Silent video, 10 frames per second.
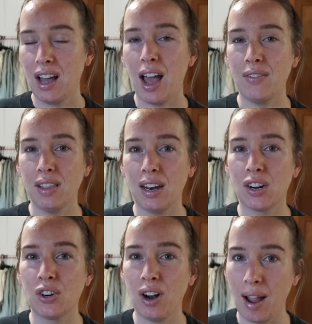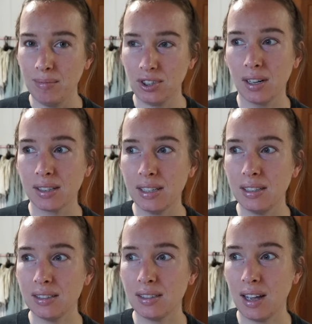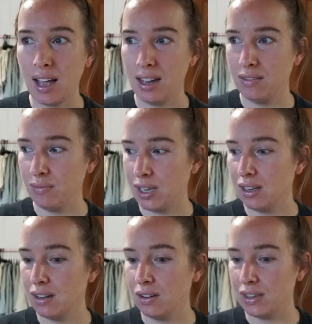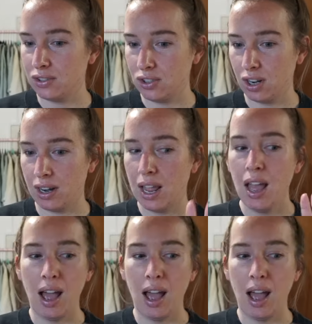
I have a lot of crime junkies ahead of me on this journey.